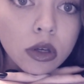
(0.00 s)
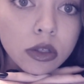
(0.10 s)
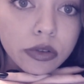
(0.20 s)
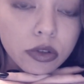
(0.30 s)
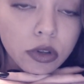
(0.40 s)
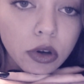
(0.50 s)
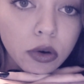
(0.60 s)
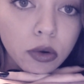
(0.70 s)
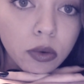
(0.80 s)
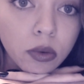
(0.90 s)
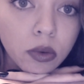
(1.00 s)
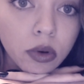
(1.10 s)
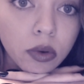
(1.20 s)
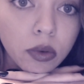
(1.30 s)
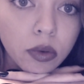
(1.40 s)

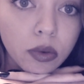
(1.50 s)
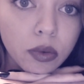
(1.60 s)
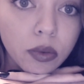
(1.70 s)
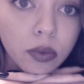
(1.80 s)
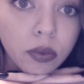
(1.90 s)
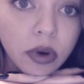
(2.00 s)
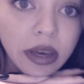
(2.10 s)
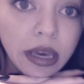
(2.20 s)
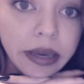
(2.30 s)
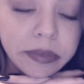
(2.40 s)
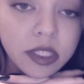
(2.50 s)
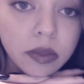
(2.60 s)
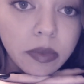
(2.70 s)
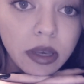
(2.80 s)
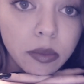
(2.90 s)
So what came
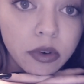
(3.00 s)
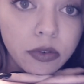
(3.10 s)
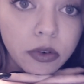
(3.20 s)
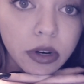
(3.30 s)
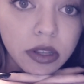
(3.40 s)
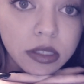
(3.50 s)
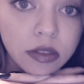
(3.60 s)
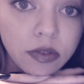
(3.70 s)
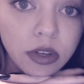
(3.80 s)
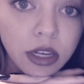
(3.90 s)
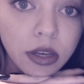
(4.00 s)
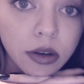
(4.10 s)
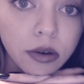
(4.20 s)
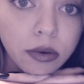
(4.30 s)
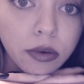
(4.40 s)
to me before this
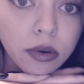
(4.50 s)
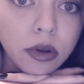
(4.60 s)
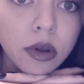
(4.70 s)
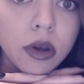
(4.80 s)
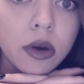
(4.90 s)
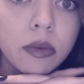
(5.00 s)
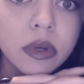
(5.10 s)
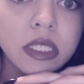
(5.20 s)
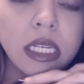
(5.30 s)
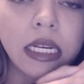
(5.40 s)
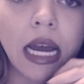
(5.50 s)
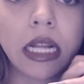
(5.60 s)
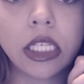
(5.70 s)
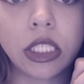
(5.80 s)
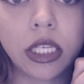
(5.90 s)
video was the
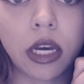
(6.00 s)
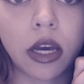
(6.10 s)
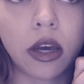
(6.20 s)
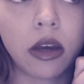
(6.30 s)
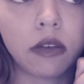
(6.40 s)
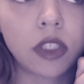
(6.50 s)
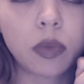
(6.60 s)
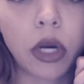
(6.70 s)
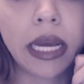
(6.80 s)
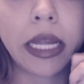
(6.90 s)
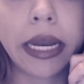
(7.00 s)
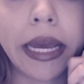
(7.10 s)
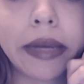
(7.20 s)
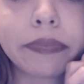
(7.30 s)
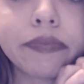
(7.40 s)
analogy of spring
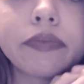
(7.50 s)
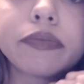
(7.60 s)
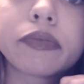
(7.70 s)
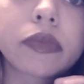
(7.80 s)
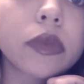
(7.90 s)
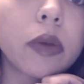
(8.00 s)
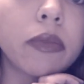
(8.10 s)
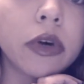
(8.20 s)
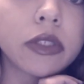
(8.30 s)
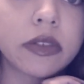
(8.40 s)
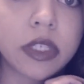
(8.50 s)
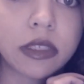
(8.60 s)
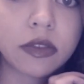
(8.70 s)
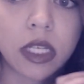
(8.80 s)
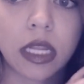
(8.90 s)
cleaning. Most of
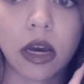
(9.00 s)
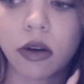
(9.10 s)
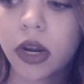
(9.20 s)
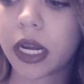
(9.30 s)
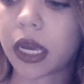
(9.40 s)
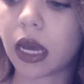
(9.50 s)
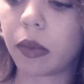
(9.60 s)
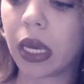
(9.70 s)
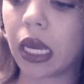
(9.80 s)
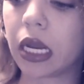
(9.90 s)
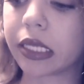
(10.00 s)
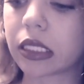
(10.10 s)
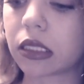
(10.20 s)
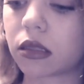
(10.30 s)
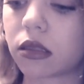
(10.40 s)
us have done that already. I mean,
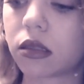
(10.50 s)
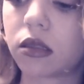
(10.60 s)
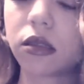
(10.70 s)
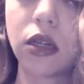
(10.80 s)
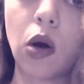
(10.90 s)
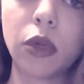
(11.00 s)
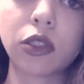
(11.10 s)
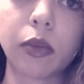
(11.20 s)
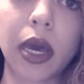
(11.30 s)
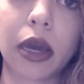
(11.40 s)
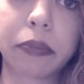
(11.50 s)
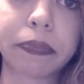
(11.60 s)
it's almost May.